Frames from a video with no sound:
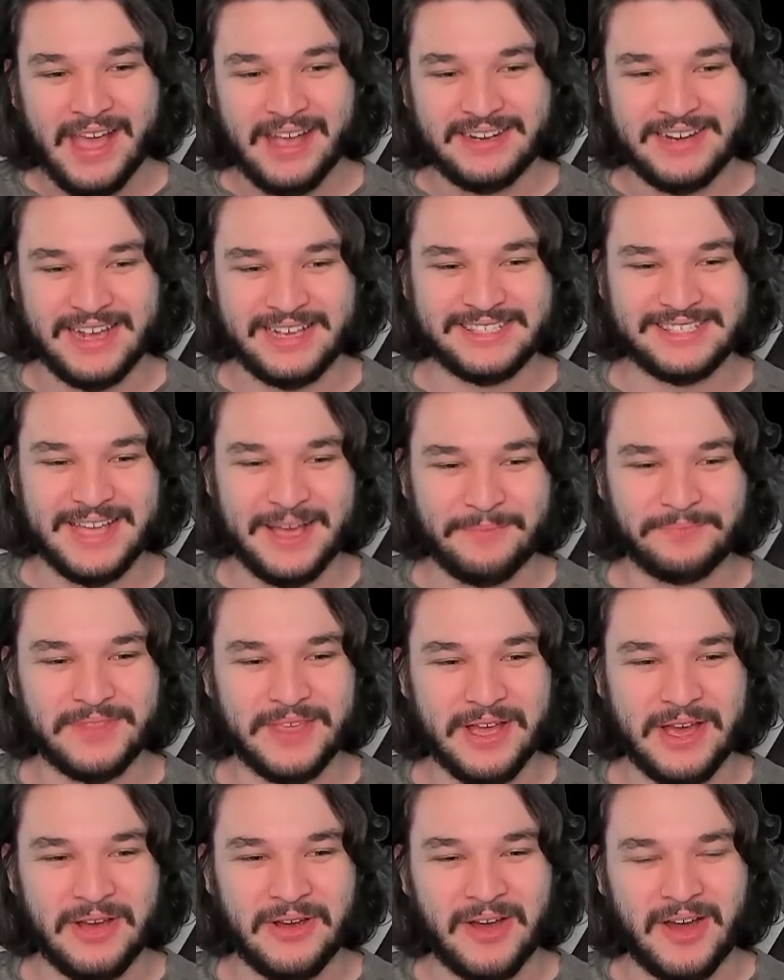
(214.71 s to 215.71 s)
Next up,
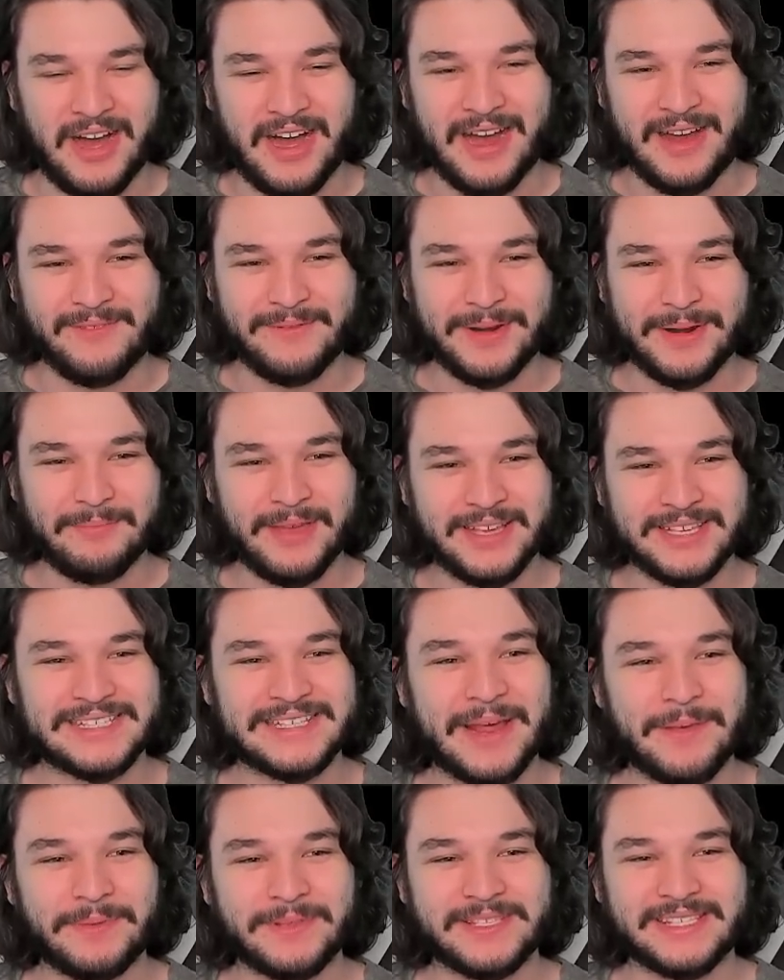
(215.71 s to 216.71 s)
though, I'm going to mix
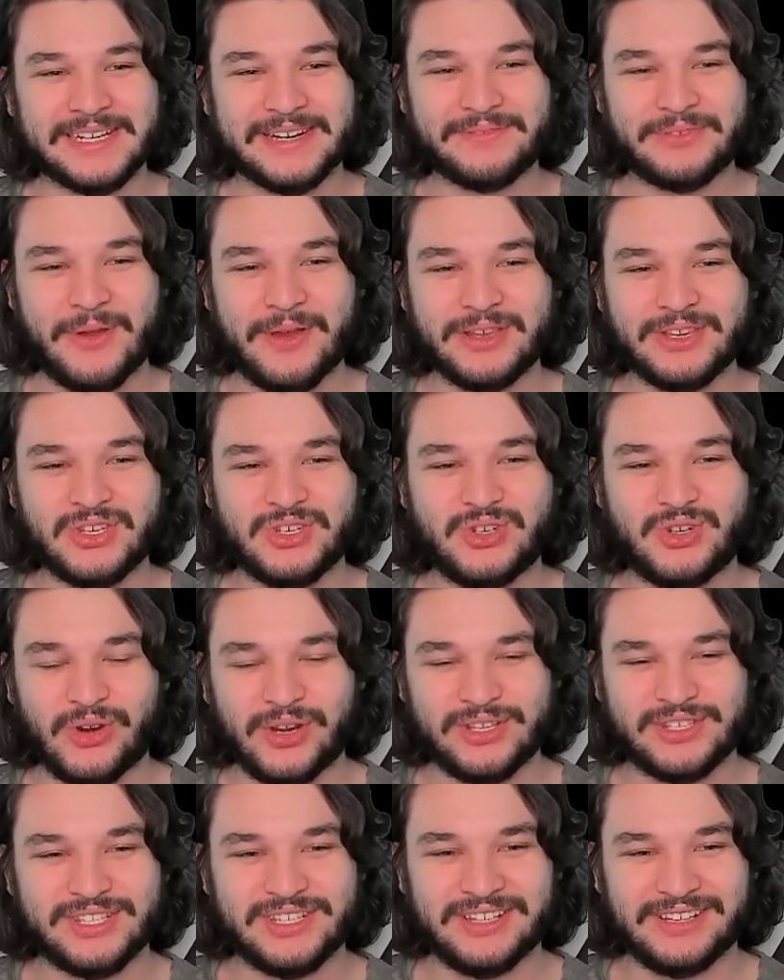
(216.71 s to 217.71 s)
it up. Instead of going
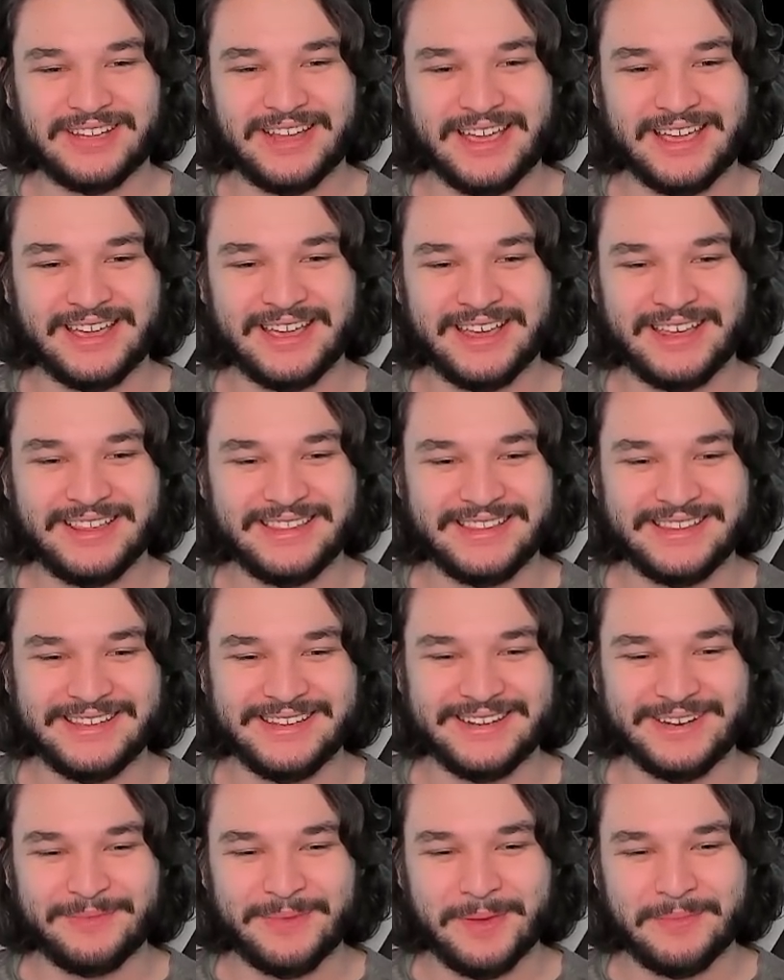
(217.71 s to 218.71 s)
just to, like,
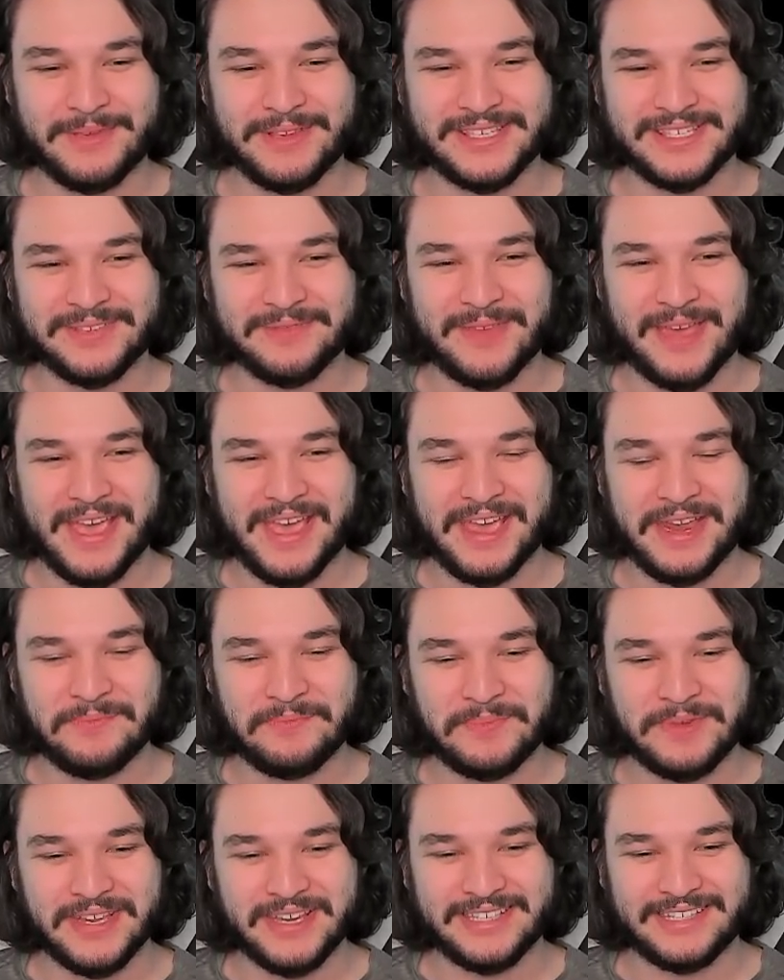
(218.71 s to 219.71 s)
you know, maybe some A
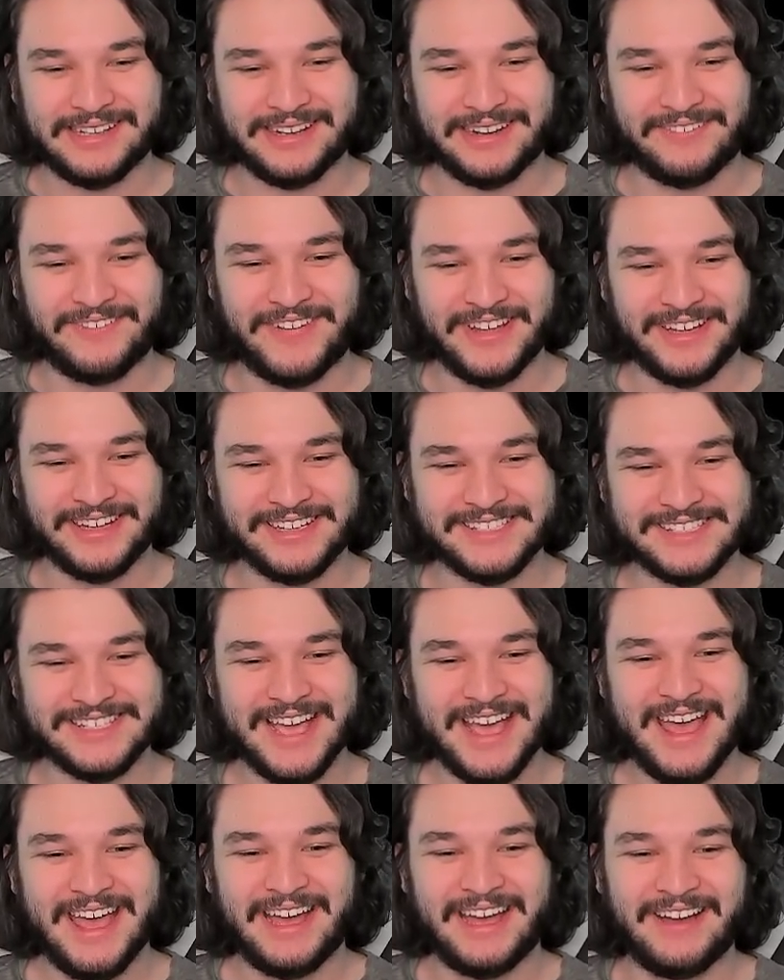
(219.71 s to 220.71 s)
and B tier builds,
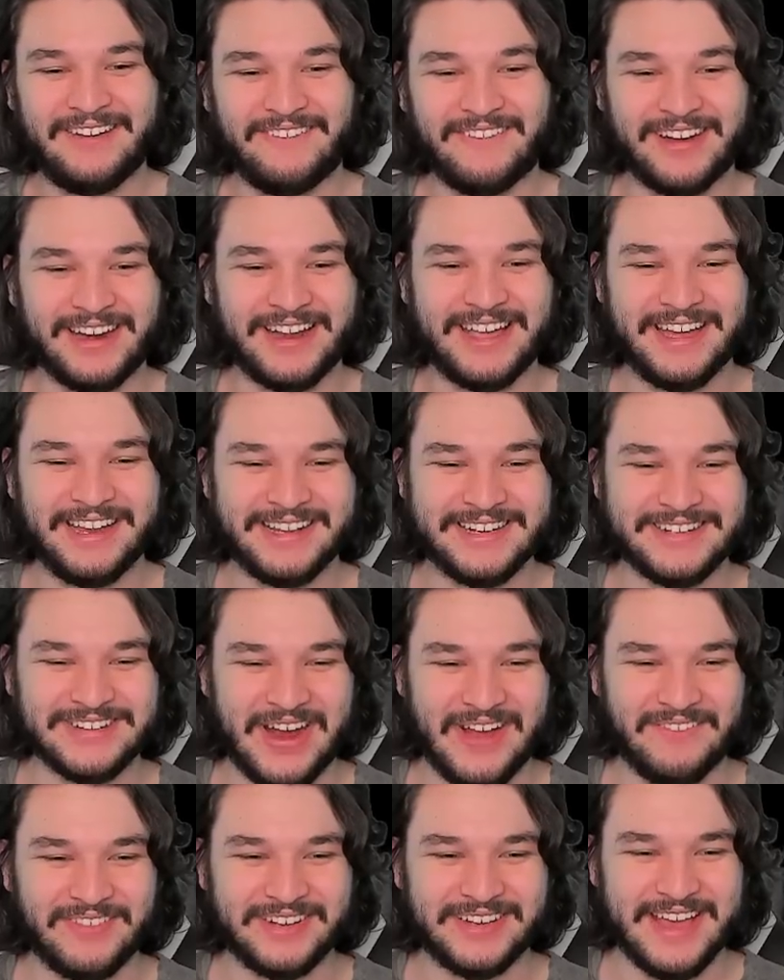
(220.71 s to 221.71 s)
we're going to
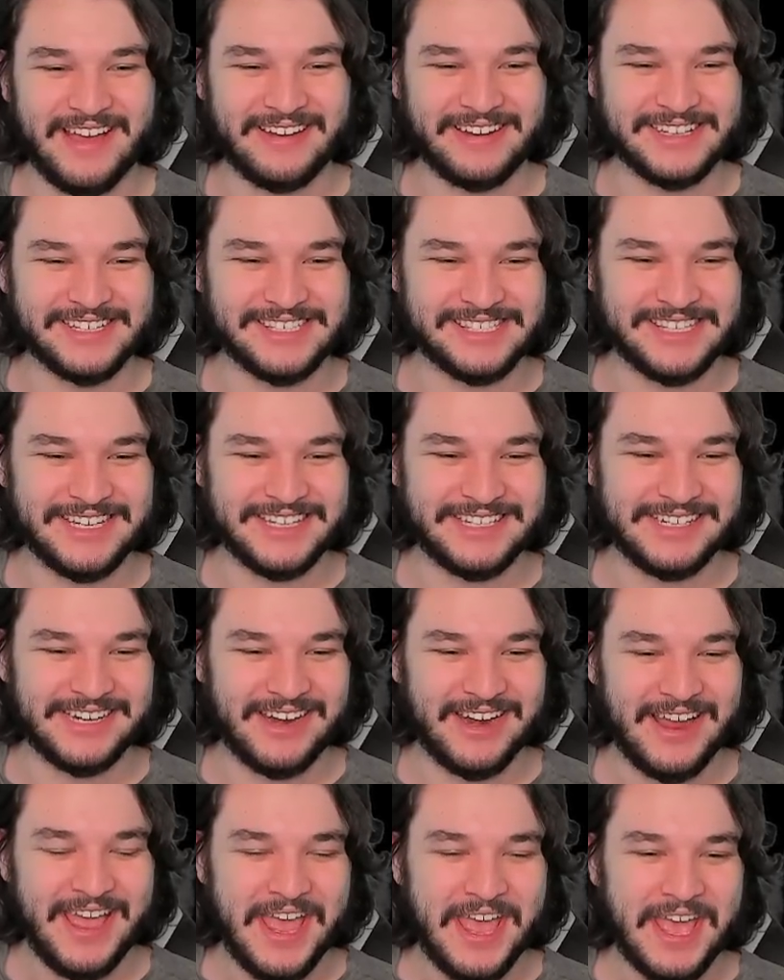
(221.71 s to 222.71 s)
drop it down to C
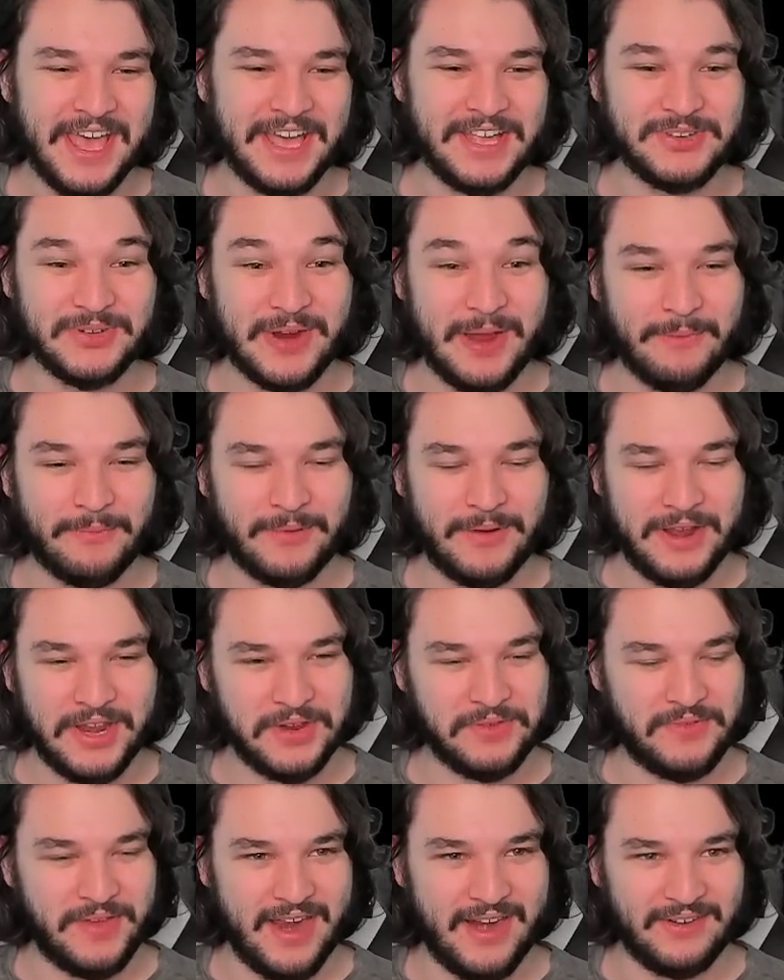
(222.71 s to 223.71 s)
tier and drop
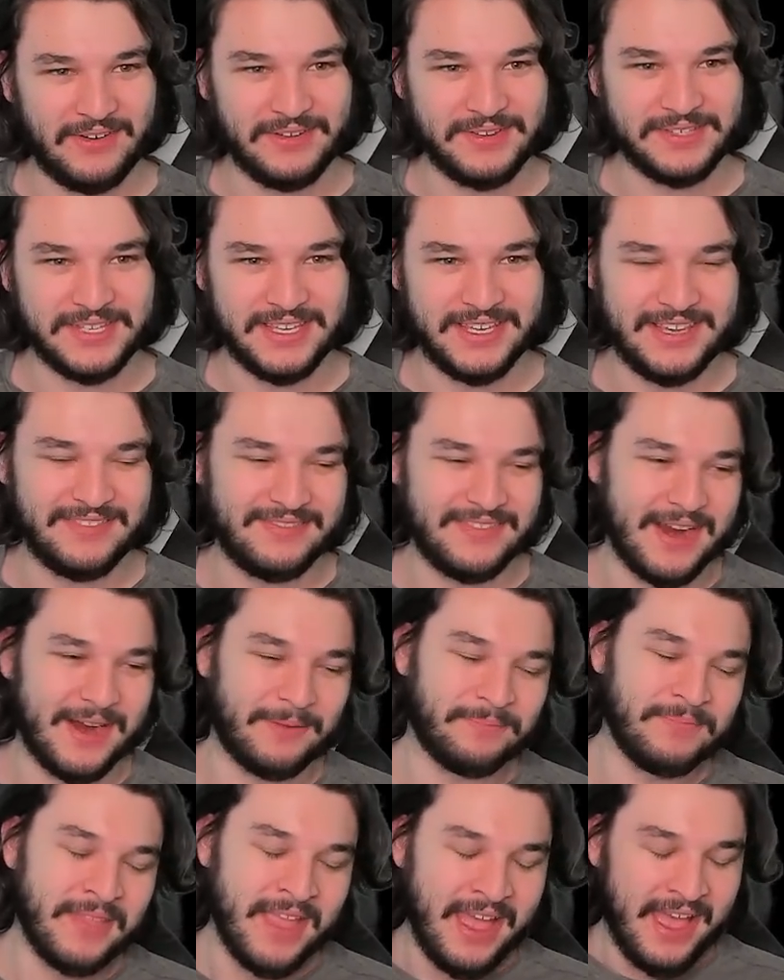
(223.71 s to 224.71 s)
Rain of Arrows in there.